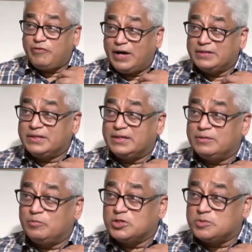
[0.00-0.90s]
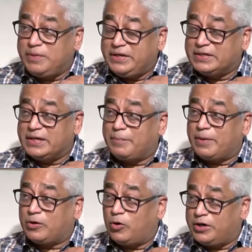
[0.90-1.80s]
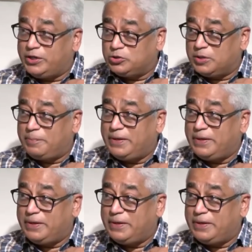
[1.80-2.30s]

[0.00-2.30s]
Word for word: father was beaten up, according to the